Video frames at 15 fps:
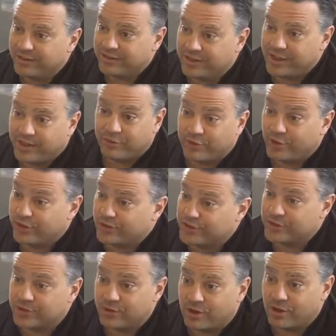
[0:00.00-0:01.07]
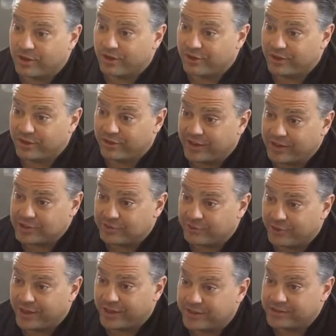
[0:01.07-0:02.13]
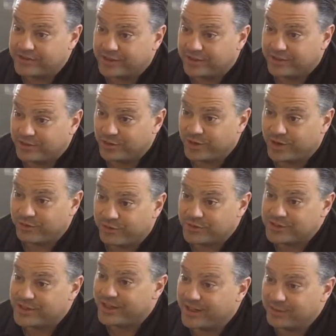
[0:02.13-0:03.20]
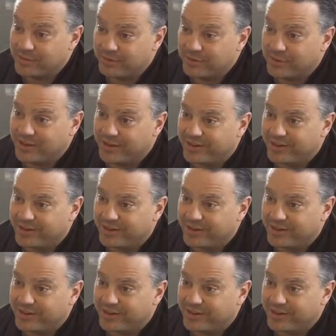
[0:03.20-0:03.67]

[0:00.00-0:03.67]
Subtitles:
The NFL doesn't draw 110,000 fans to an NFL stadium every week.